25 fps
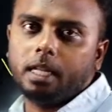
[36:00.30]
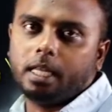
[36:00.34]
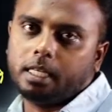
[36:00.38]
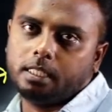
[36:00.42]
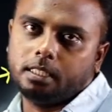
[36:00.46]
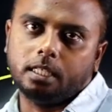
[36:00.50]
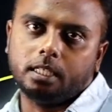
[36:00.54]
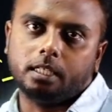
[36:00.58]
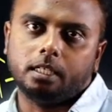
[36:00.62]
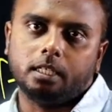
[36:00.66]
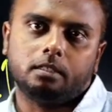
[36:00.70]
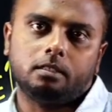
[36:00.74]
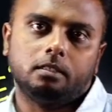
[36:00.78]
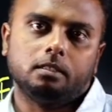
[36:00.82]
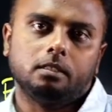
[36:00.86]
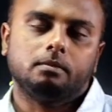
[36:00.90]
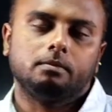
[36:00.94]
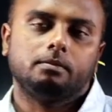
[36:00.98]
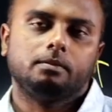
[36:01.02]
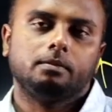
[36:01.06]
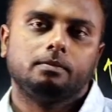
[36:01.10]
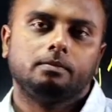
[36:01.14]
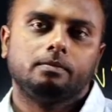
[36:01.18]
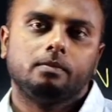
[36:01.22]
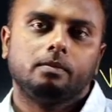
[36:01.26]
excitation.
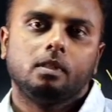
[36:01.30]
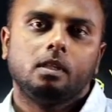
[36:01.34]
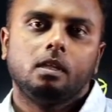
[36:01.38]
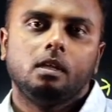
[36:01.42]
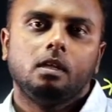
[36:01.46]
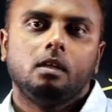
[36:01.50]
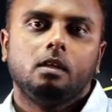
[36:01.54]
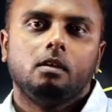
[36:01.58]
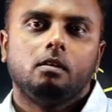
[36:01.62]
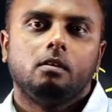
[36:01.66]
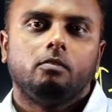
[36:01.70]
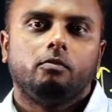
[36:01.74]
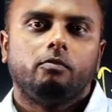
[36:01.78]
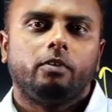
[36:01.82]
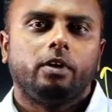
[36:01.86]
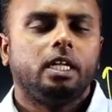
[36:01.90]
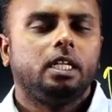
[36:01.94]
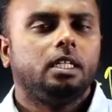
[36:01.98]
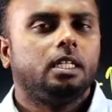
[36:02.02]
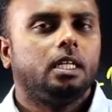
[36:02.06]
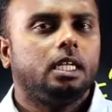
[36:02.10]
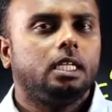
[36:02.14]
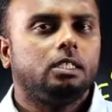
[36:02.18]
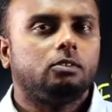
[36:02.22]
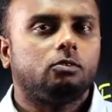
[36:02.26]
When
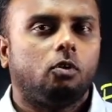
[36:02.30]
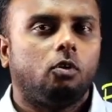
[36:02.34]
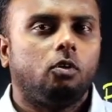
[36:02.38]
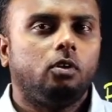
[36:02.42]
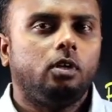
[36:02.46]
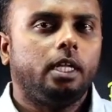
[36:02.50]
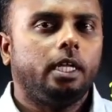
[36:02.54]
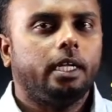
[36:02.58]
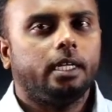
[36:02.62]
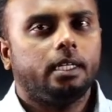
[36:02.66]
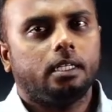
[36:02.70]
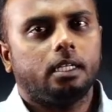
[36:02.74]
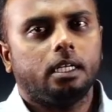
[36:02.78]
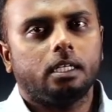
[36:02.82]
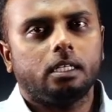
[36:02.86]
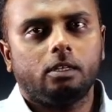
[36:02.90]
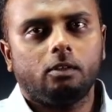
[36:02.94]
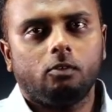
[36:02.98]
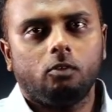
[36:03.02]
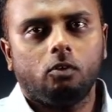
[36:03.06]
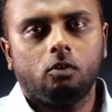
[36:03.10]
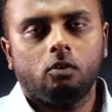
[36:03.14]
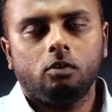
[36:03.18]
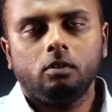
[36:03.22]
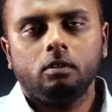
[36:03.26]
there is only inductive
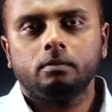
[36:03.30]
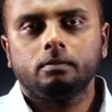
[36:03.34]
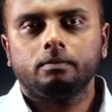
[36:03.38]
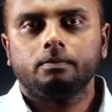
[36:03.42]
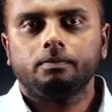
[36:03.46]
load,